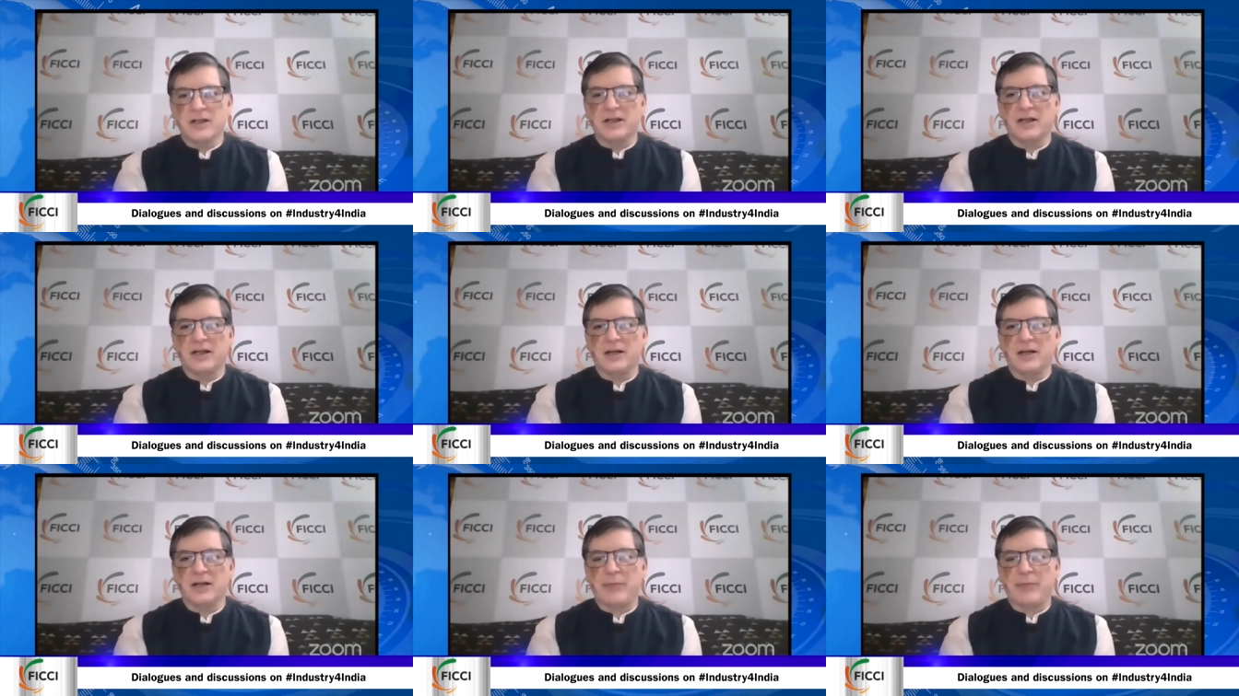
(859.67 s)

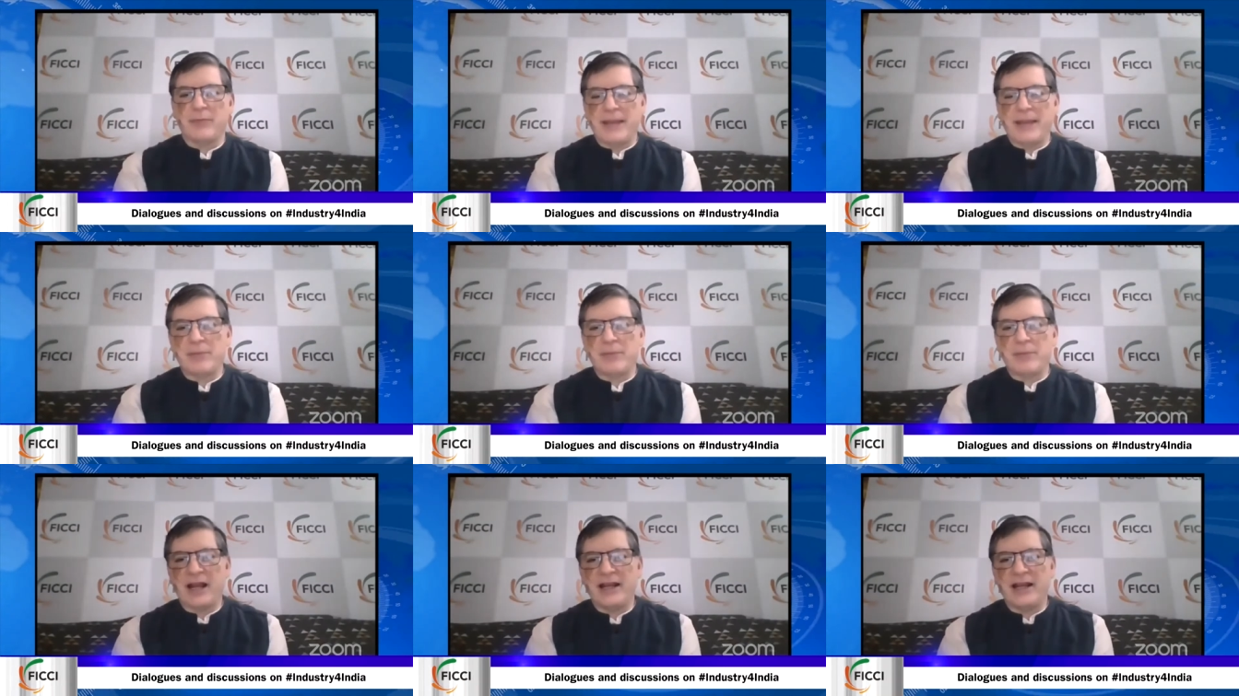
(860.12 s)
uh,
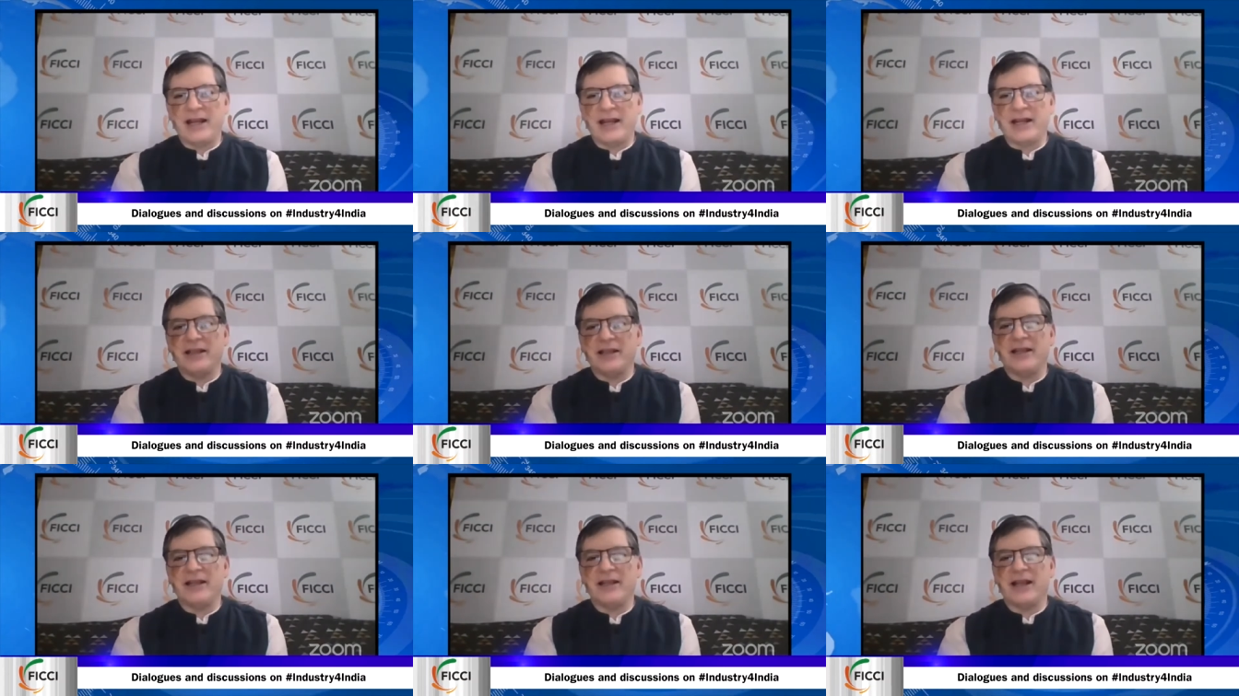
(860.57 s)
pipeline
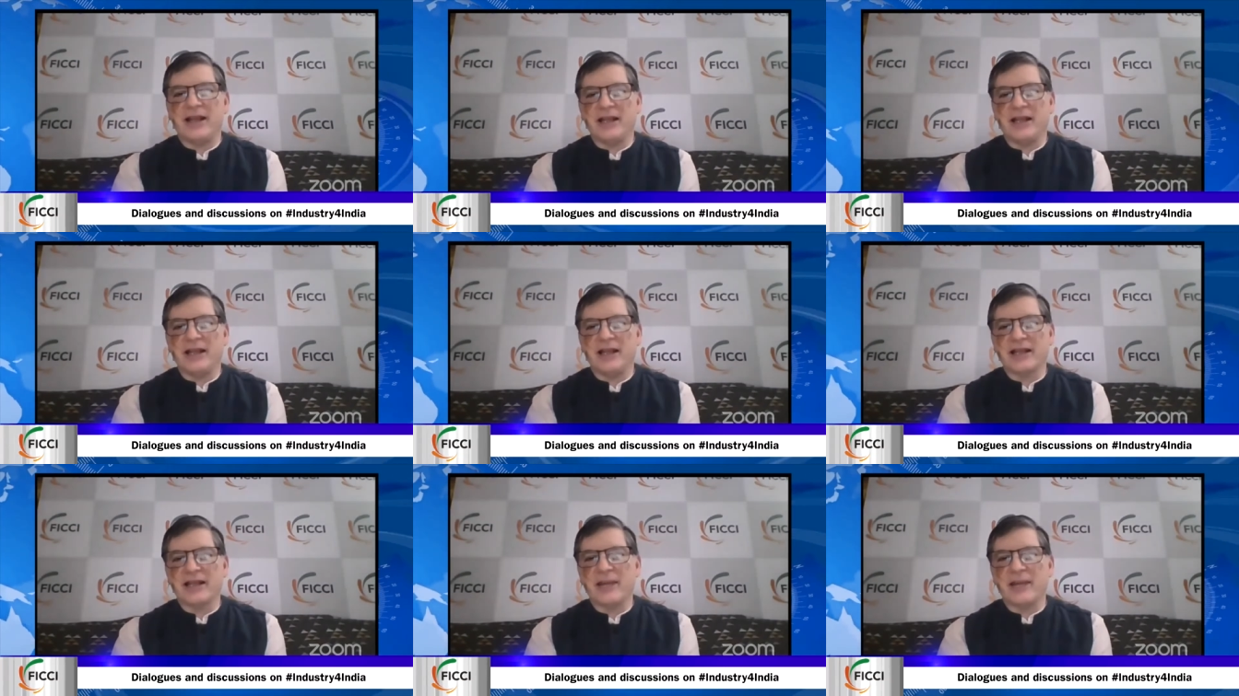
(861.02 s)
and the
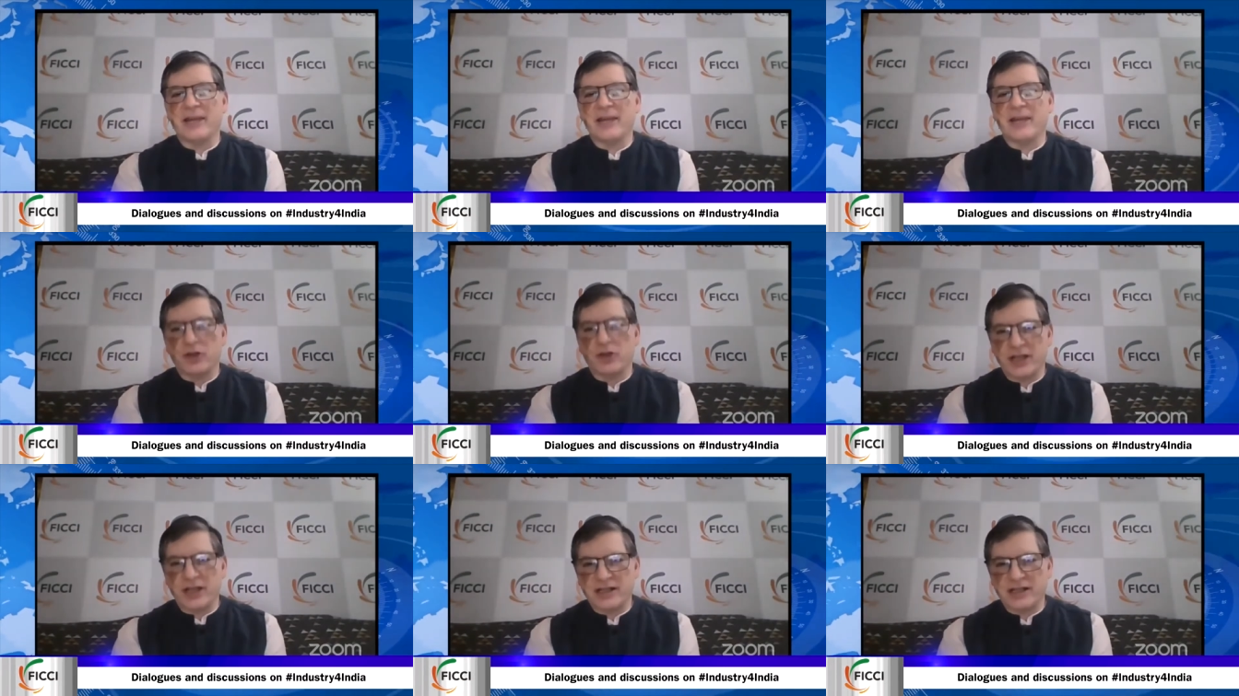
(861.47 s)
healthcare
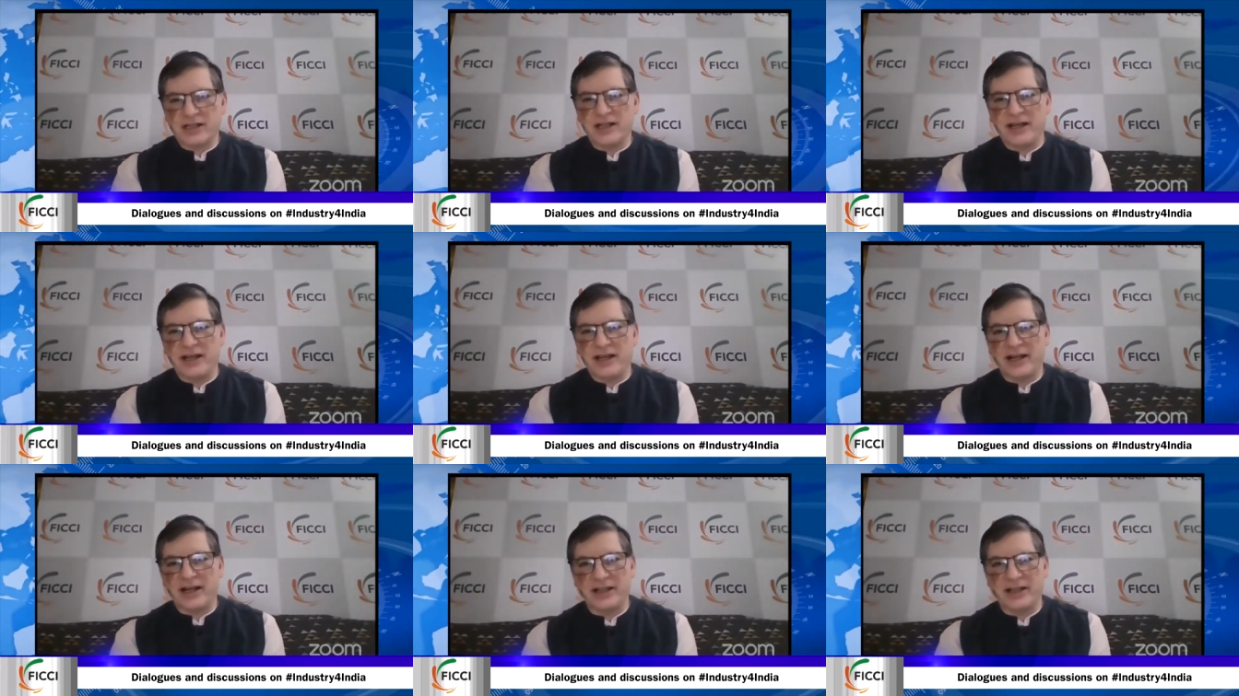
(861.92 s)
projects there.